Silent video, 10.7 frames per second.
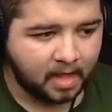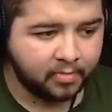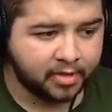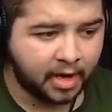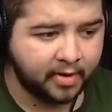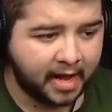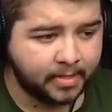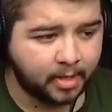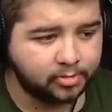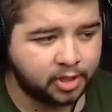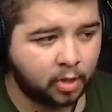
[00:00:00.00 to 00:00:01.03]
We go again though,
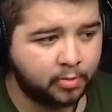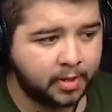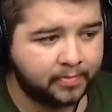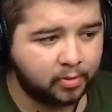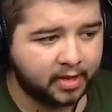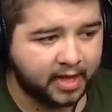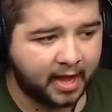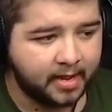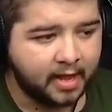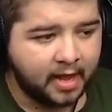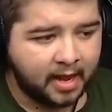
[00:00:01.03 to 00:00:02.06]
de Jong with the ball
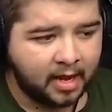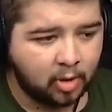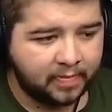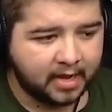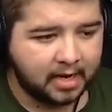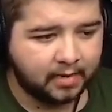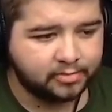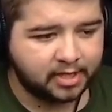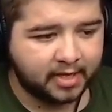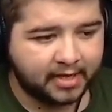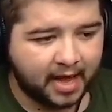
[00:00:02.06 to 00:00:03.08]
again, little bit clumsy
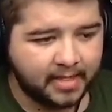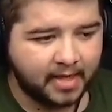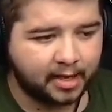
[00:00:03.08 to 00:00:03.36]
again there.